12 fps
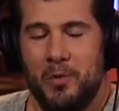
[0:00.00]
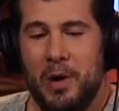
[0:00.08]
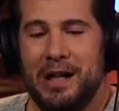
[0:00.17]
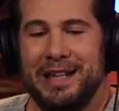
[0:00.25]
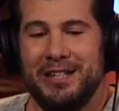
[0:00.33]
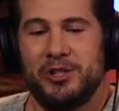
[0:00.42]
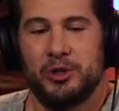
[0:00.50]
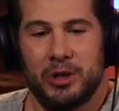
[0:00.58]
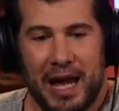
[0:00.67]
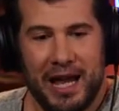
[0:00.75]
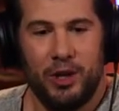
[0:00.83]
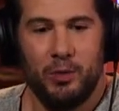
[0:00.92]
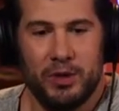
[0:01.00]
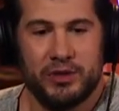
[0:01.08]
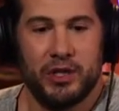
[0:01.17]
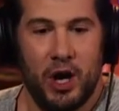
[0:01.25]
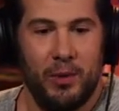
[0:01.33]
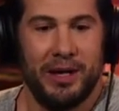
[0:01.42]
While his trial
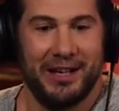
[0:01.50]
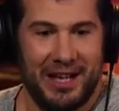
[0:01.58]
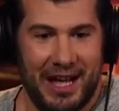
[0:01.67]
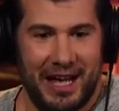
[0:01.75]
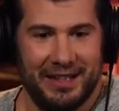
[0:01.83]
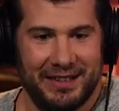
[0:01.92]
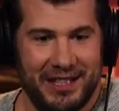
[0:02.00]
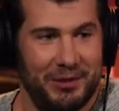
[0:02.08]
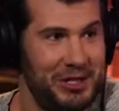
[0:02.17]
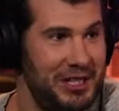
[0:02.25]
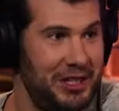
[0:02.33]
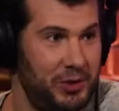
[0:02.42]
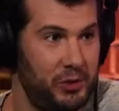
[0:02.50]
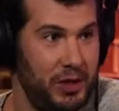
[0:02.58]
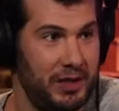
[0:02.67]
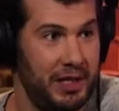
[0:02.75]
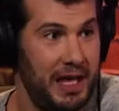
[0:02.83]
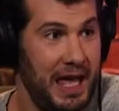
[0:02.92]
was going on, see, originally this was
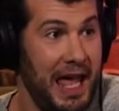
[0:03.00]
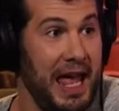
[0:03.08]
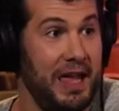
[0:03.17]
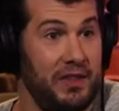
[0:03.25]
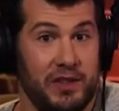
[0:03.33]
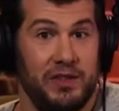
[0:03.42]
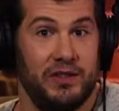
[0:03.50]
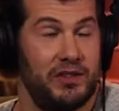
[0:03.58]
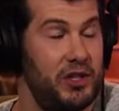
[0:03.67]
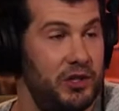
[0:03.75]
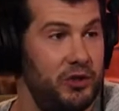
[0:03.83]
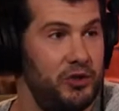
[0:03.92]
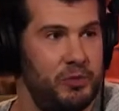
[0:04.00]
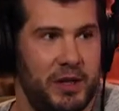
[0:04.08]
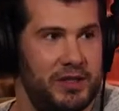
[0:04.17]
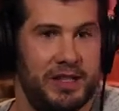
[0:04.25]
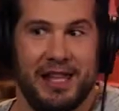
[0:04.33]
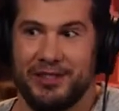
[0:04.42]
written, hey, this is in the news,
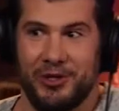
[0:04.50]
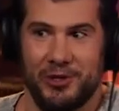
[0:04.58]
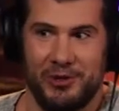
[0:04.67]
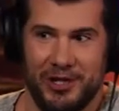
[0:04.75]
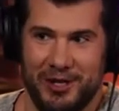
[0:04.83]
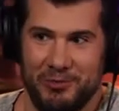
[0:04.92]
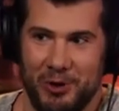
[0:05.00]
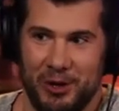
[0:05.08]
but it's not in the news anymore.